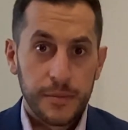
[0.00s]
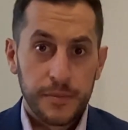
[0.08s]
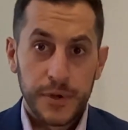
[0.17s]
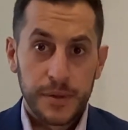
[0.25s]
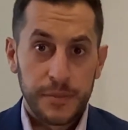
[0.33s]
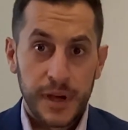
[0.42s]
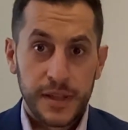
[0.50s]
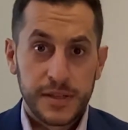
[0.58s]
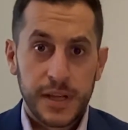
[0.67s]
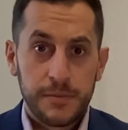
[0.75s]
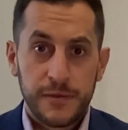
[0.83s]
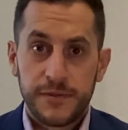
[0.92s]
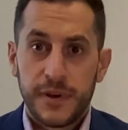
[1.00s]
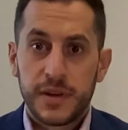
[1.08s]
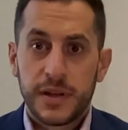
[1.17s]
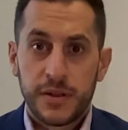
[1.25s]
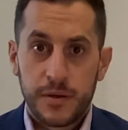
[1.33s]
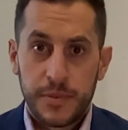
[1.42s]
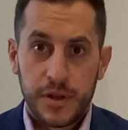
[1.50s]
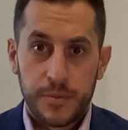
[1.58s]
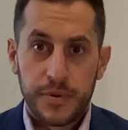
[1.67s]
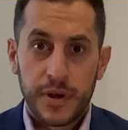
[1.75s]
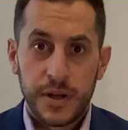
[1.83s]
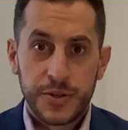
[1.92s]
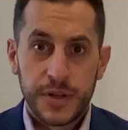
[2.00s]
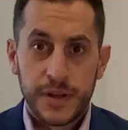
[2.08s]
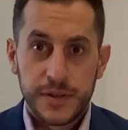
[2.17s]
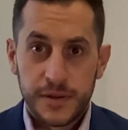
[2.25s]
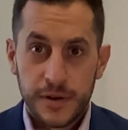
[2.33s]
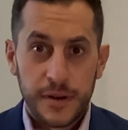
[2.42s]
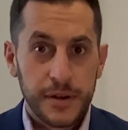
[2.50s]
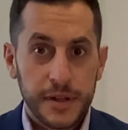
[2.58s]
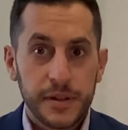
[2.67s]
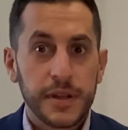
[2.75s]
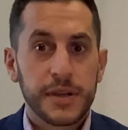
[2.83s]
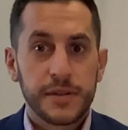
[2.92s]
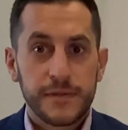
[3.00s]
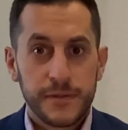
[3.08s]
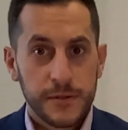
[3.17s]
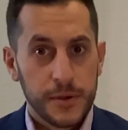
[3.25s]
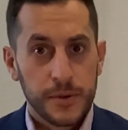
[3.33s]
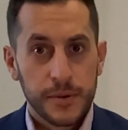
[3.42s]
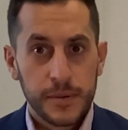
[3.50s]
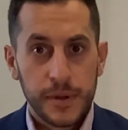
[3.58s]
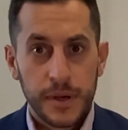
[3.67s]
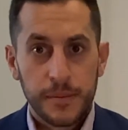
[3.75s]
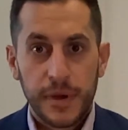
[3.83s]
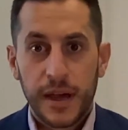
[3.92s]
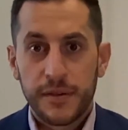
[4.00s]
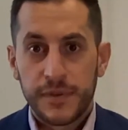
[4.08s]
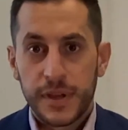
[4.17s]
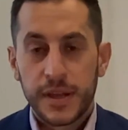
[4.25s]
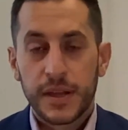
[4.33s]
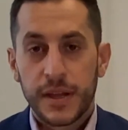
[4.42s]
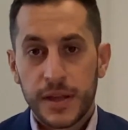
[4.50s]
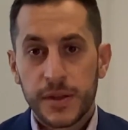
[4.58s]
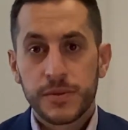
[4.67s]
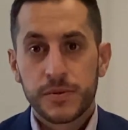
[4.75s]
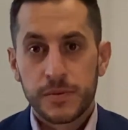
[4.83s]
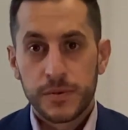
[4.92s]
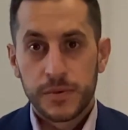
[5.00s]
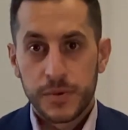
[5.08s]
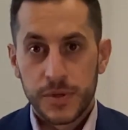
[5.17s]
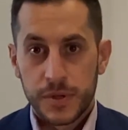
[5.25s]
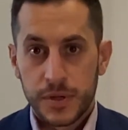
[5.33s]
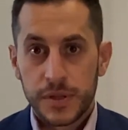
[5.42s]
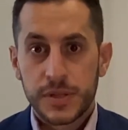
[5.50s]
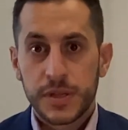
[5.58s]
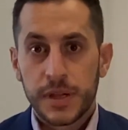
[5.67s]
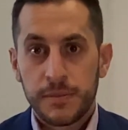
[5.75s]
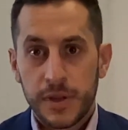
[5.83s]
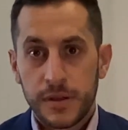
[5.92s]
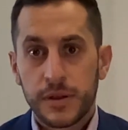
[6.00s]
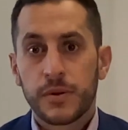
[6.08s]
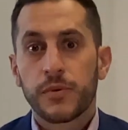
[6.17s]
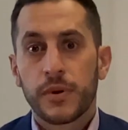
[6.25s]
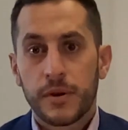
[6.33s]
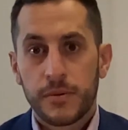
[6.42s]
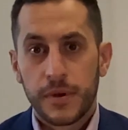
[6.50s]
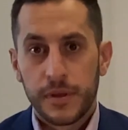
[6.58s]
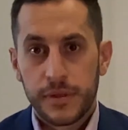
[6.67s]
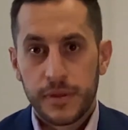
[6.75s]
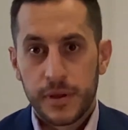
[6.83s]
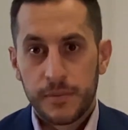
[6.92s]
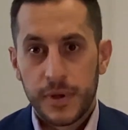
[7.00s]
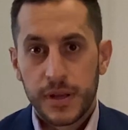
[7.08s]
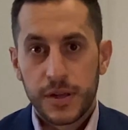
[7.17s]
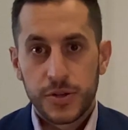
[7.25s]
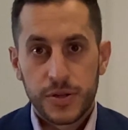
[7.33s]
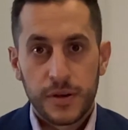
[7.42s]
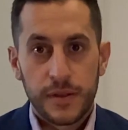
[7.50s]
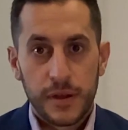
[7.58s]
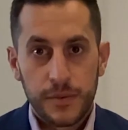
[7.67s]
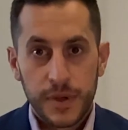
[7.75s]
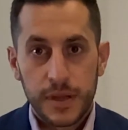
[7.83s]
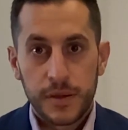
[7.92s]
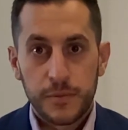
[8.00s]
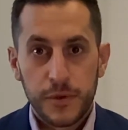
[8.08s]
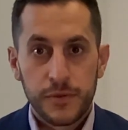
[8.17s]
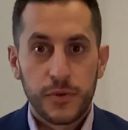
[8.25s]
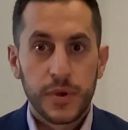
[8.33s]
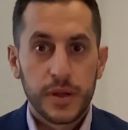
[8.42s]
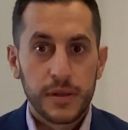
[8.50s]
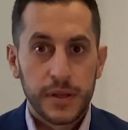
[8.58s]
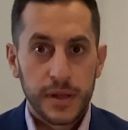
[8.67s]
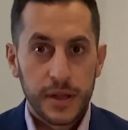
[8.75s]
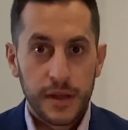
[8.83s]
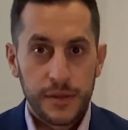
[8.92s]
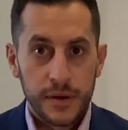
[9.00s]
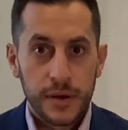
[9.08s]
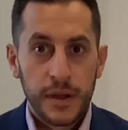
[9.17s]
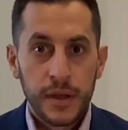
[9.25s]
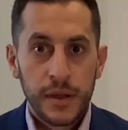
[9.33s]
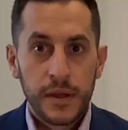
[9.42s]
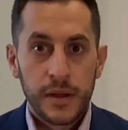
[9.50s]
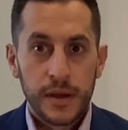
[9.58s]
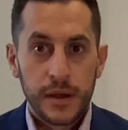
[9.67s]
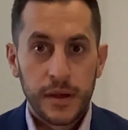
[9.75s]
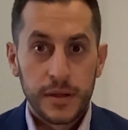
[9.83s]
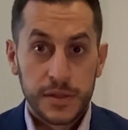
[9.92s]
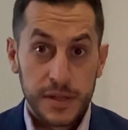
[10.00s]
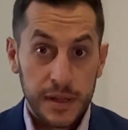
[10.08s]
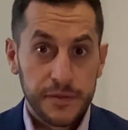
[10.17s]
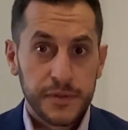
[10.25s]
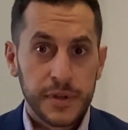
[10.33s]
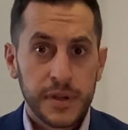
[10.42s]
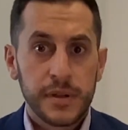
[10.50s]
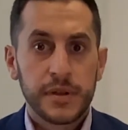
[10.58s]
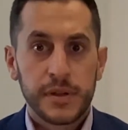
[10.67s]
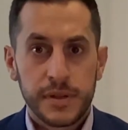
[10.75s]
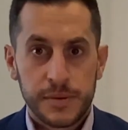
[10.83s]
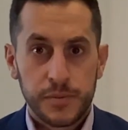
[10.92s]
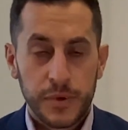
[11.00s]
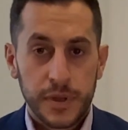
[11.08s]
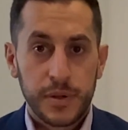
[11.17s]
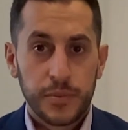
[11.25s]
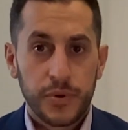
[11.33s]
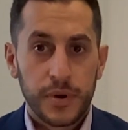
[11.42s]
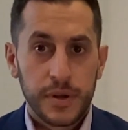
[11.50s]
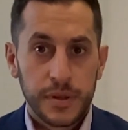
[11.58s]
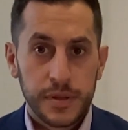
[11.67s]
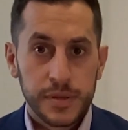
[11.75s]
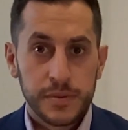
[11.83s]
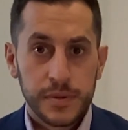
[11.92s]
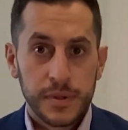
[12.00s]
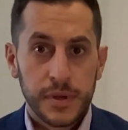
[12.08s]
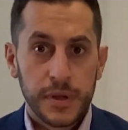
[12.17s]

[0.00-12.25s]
But by the time you find out about a project, you're already late. So having a good team that you can work with and making sure that we can move quickly together safely is really important in this